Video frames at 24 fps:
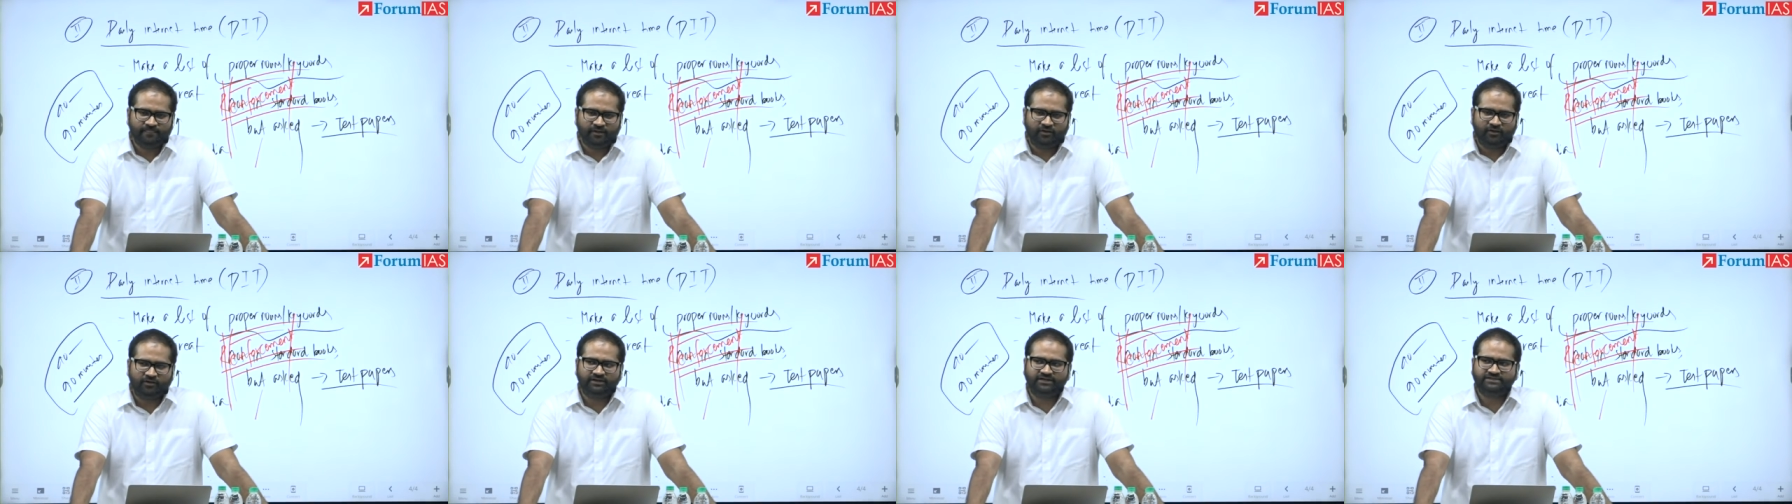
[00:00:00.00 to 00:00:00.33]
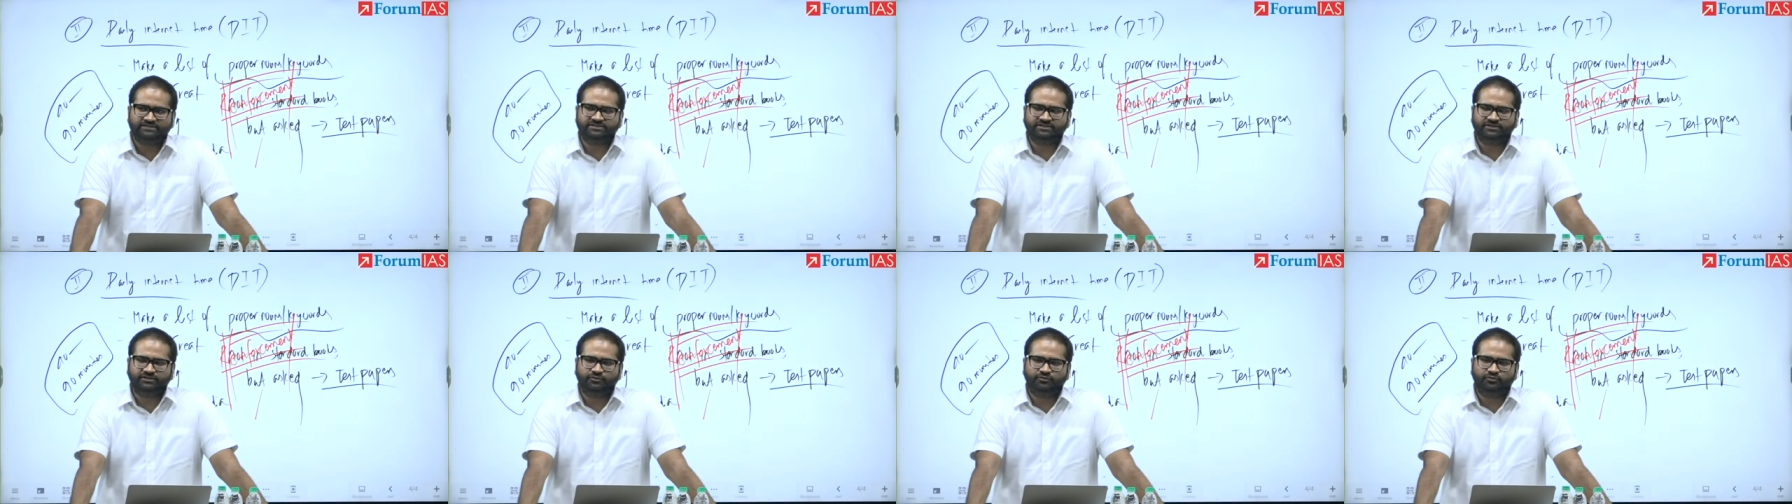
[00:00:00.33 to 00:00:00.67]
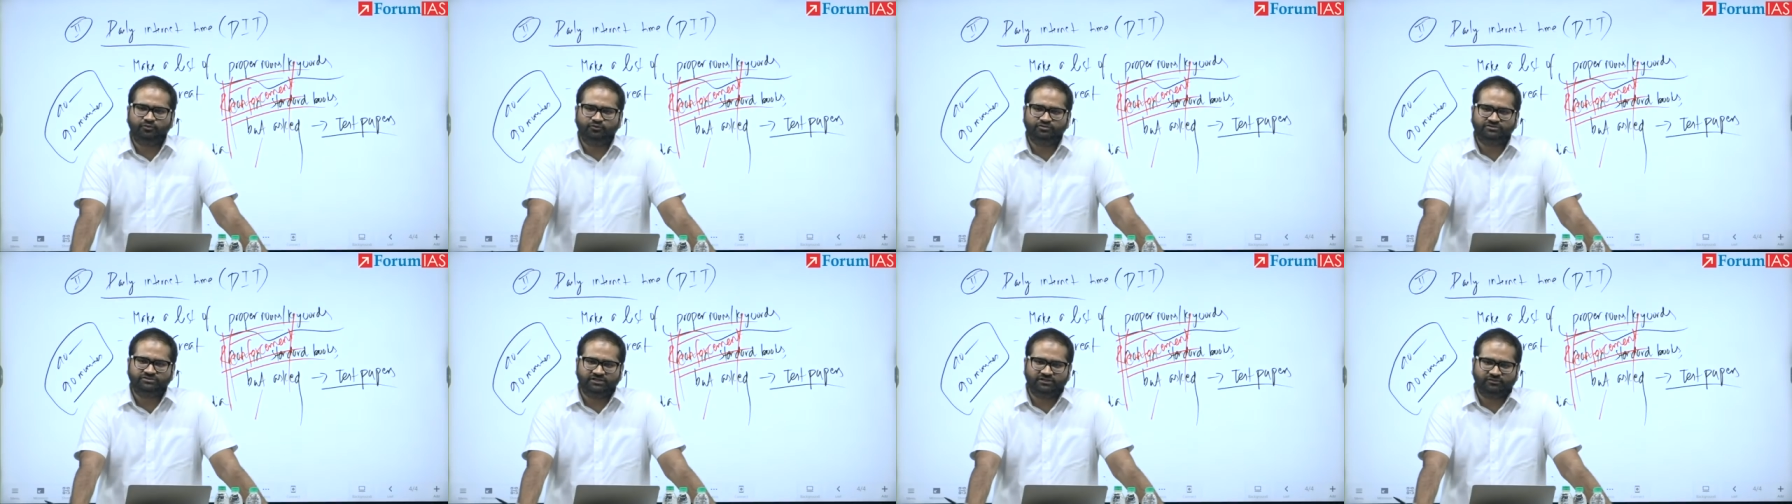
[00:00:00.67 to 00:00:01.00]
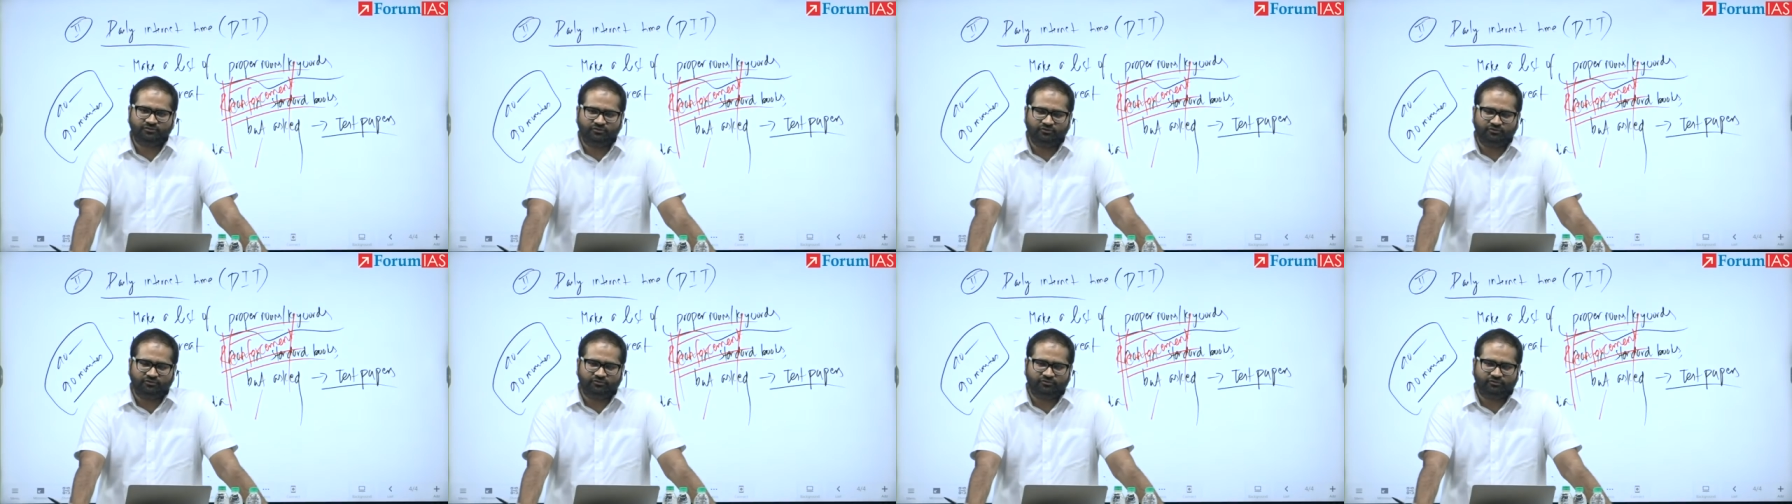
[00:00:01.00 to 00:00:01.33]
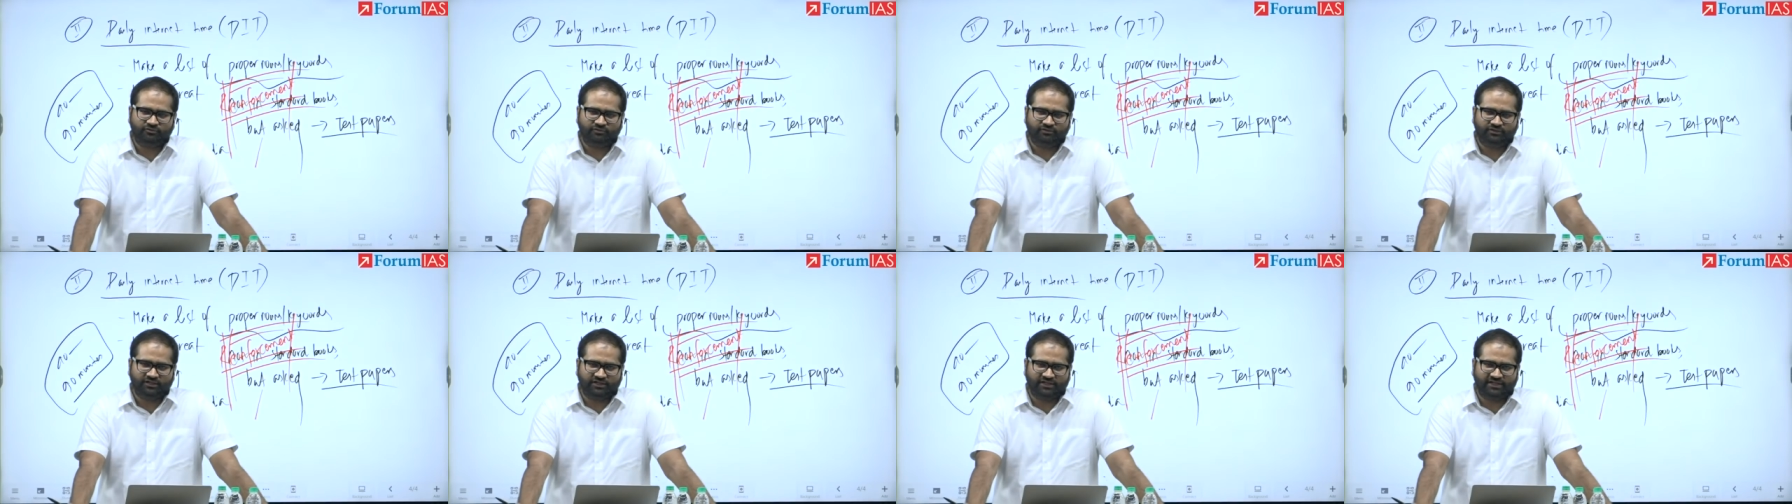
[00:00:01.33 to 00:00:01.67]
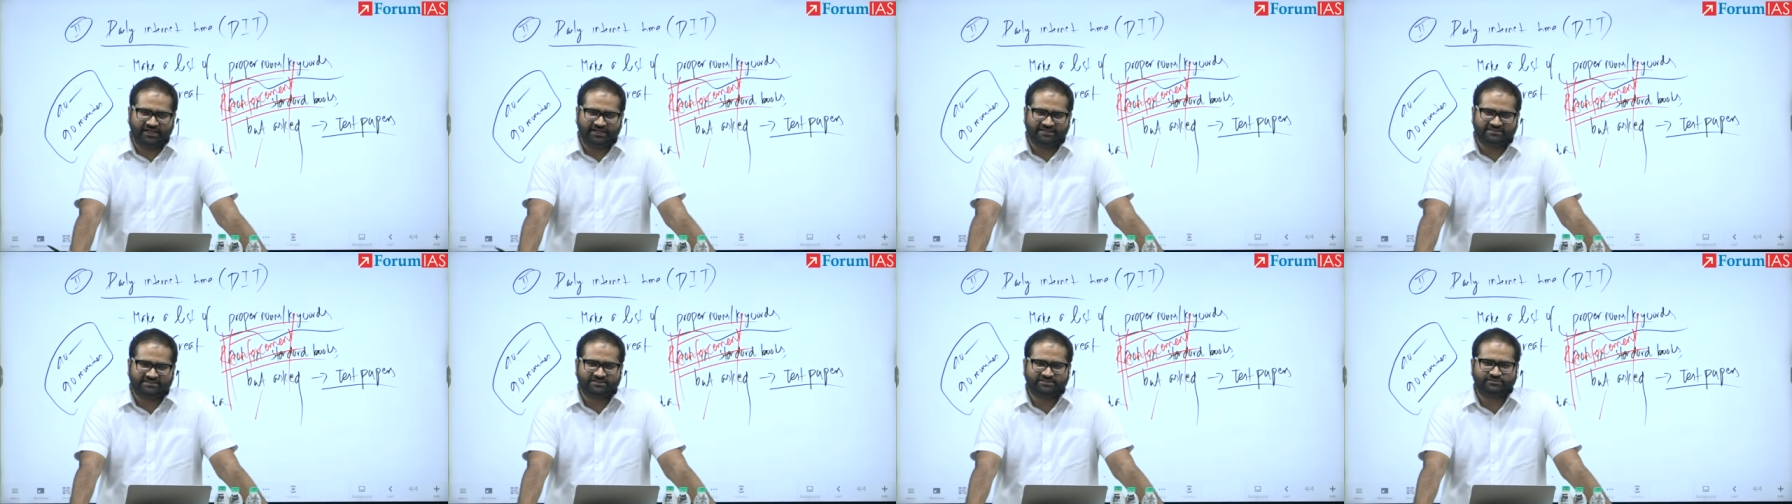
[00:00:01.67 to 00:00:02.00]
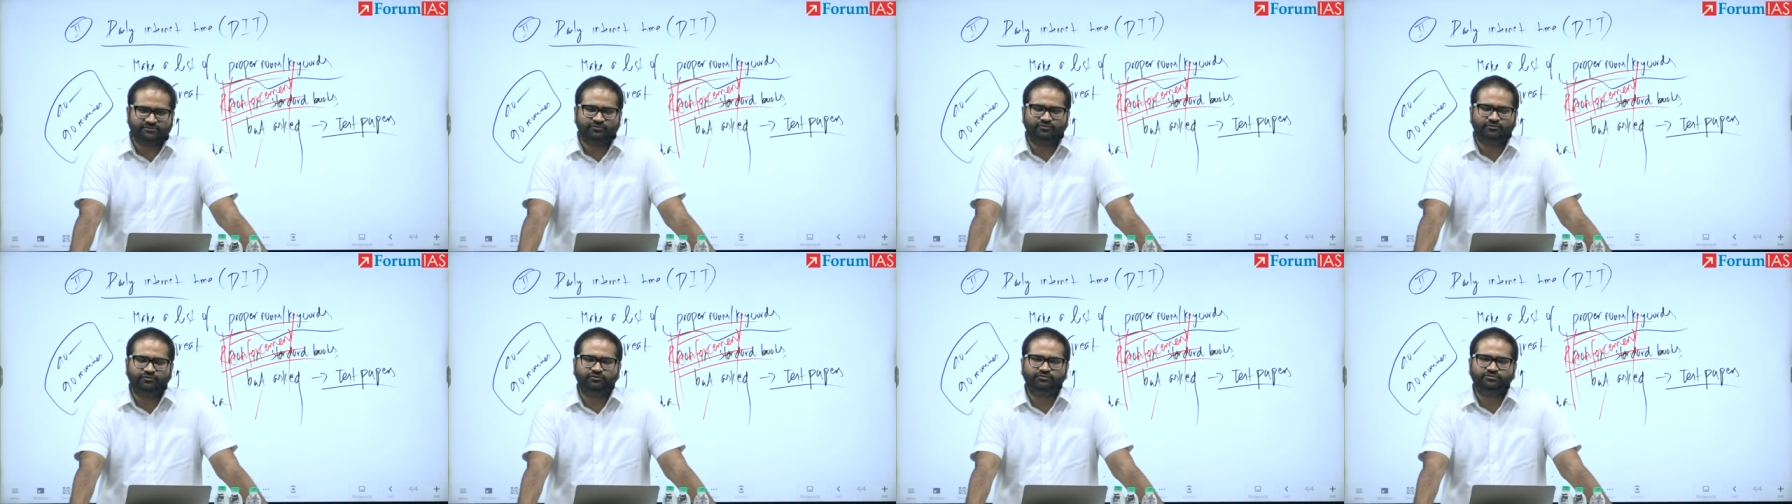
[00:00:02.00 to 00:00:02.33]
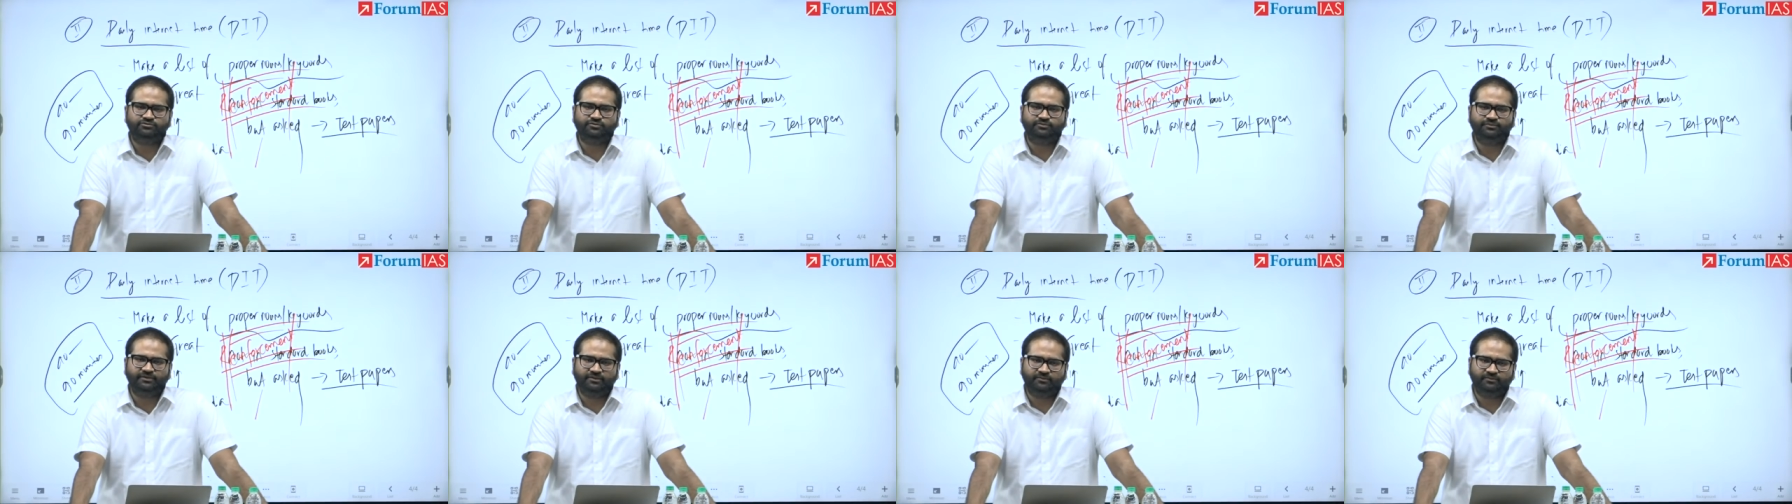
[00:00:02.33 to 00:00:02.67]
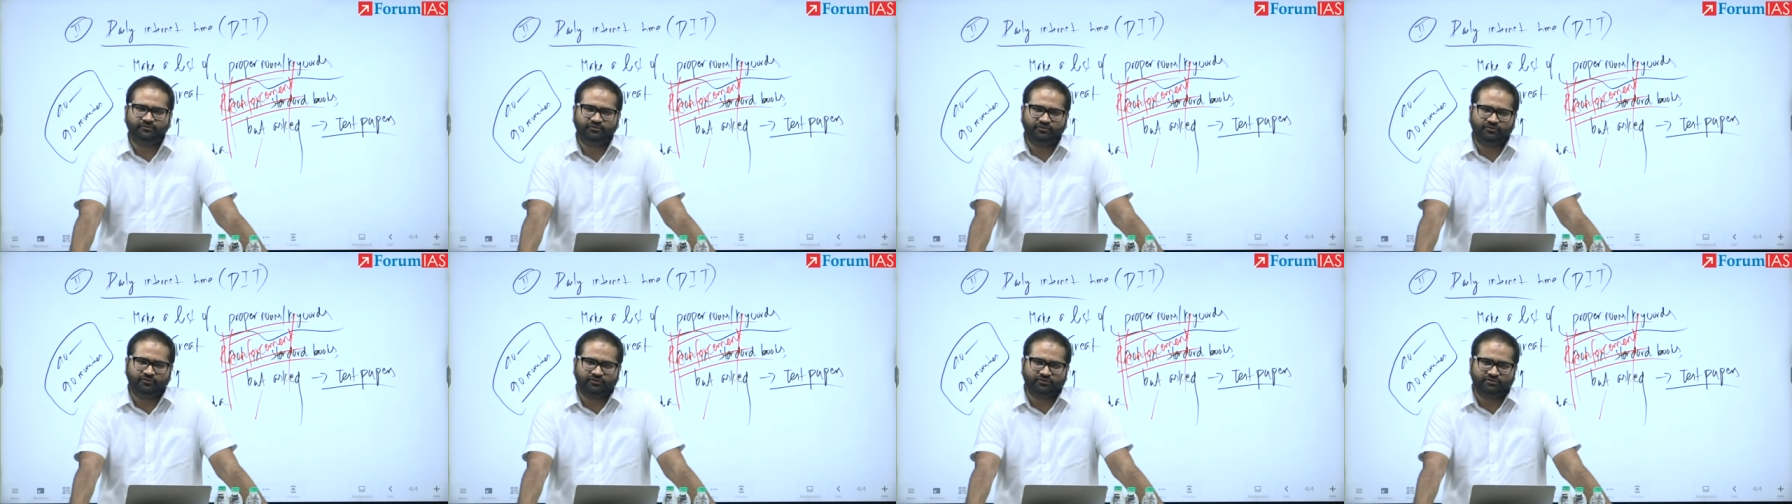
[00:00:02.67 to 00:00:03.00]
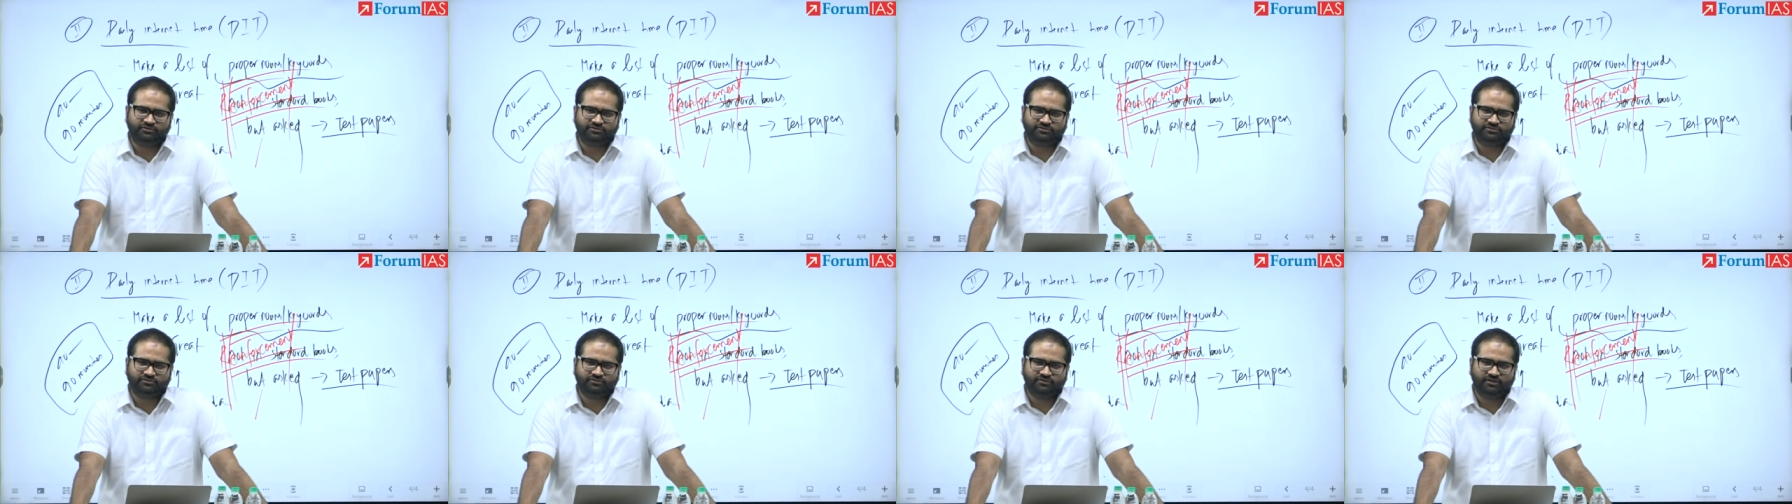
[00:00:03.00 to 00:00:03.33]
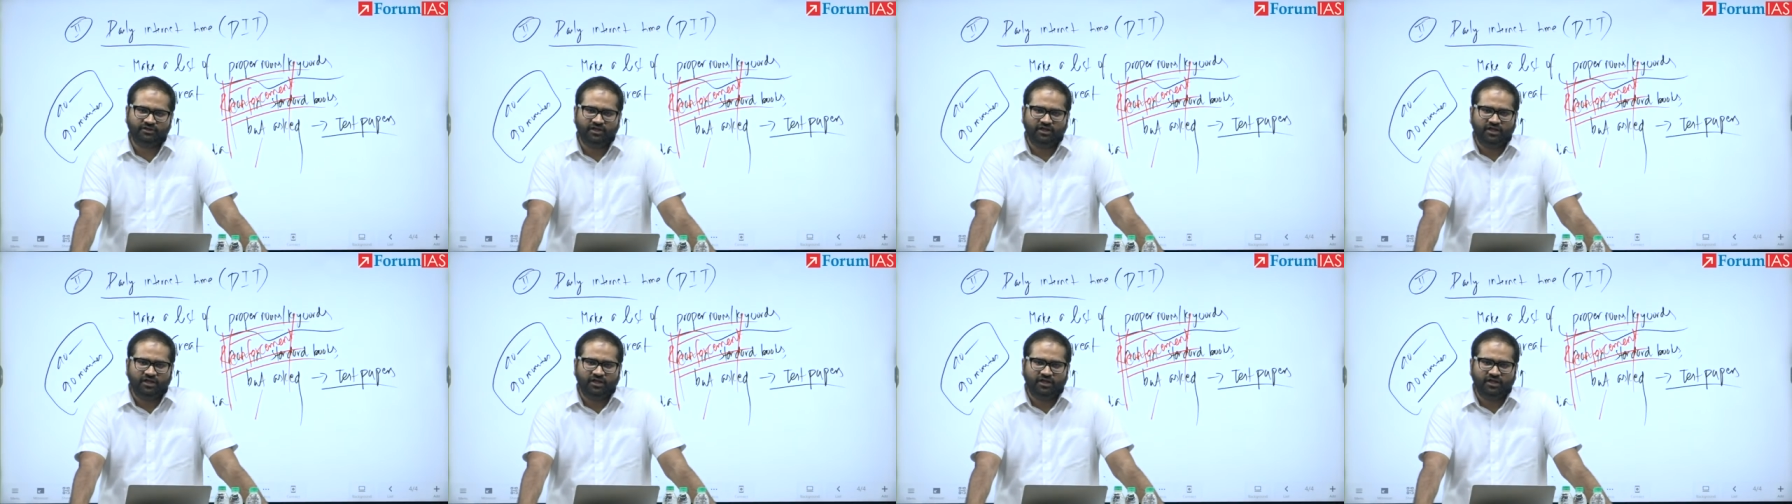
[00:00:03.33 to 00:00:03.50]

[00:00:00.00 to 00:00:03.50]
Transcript: Alright sir, the, course, the case has gone to Supreme Court also.